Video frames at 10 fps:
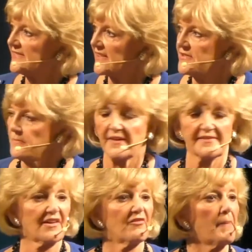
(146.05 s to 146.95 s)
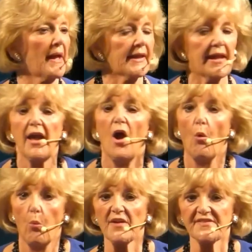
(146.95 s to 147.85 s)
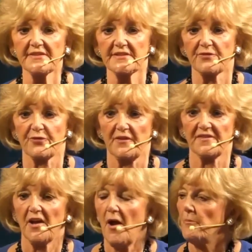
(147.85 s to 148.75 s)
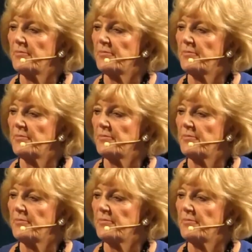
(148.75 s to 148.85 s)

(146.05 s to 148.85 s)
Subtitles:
I said to myself, "Becky, what's the difference